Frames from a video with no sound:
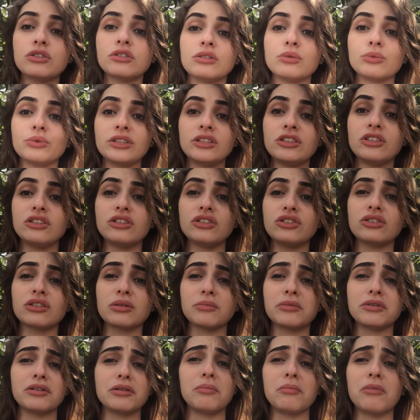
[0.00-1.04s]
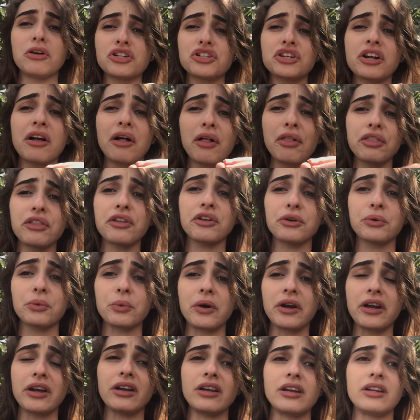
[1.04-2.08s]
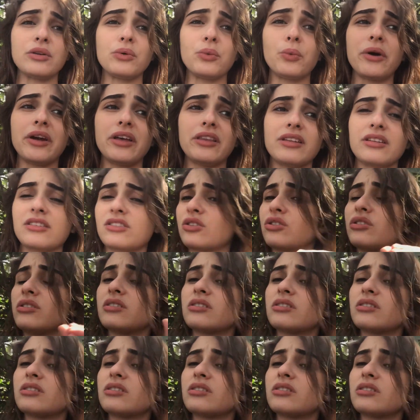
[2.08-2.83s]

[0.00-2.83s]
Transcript: that we teach them in a much healthier way, in a way that's